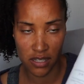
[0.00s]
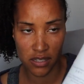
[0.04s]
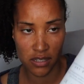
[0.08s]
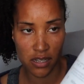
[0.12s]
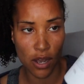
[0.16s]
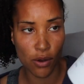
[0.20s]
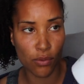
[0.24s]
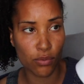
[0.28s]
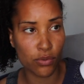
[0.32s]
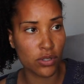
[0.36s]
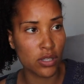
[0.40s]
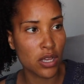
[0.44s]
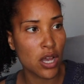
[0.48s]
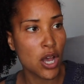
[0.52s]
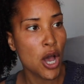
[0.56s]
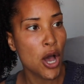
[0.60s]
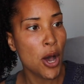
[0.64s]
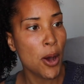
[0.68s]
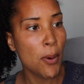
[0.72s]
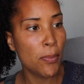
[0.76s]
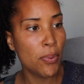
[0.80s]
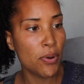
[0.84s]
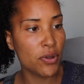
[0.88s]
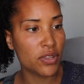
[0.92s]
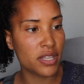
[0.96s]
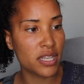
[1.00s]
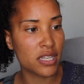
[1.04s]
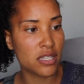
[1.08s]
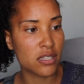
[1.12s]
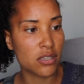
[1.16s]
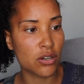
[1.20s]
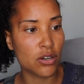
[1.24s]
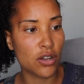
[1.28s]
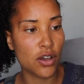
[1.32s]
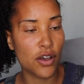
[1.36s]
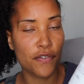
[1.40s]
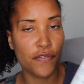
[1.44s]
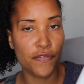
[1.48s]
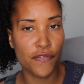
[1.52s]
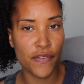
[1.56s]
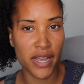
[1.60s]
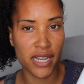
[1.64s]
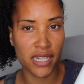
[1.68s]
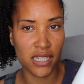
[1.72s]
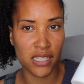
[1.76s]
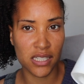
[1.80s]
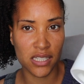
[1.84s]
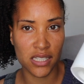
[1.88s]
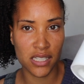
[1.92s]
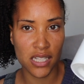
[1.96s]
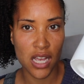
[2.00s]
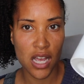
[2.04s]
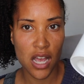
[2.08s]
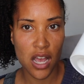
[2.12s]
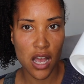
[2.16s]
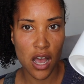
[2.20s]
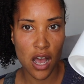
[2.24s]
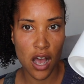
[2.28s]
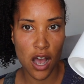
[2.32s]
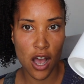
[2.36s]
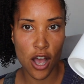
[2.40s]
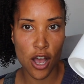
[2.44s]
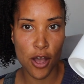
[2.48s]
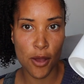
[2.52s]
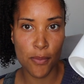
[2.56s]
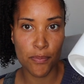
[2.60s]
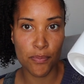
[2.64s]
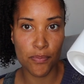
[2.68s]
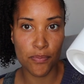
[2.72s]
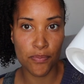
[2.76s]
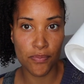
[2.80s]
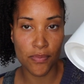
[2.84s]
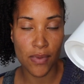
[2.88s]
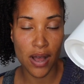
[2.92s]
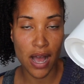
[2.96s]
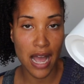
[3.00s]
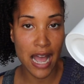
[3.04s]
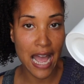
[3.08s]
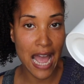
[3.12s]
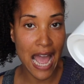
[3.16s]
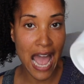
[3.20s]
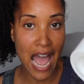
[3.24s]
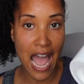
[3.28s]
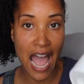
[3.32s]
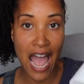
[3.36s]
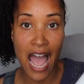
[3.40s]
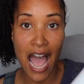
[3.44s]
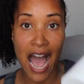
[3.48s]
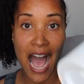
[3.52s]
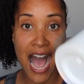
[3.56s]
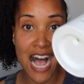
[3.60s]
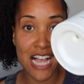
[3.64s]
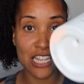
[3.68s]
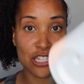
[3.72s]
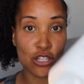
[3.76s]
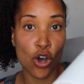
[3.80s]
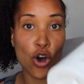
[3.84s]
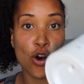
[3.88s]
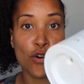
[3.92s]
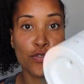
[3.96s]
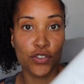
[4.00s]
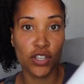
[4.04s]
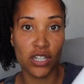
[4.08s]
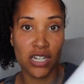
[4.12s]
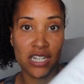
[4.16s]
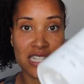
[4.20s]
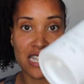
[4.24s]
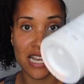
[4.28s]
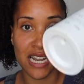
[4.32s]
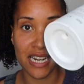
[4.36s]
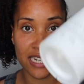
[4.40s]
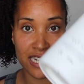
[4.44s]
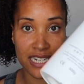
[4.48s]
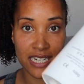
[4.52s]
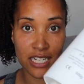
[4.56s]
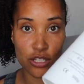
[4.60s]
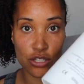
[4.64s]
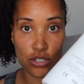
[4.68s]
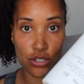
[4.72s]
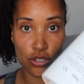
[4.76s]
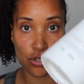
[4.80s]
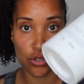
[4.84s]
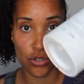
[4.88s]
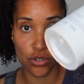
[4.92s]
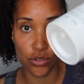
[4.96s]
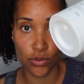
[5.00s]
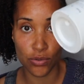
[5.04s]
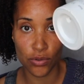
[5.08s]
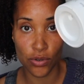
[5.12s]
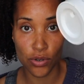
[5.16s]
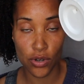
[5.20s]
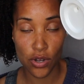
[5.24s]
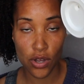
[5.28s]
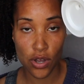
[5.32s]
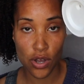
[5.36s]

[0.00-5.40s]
So I would put this on her face as often as I needed to